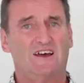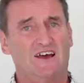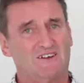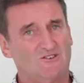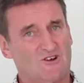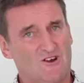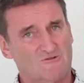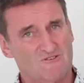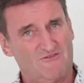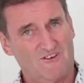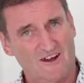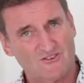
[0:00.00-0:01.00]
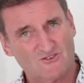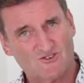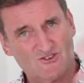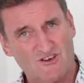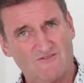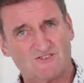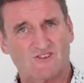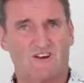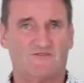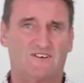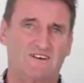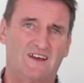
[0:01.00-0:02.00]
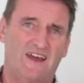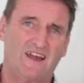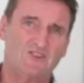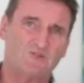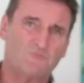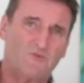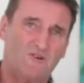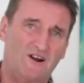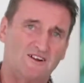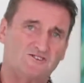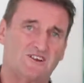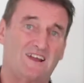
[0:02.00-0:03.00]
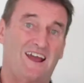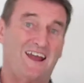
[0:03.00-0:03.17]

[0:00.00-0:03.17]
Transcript: and you're going to refine your service offer and your pricing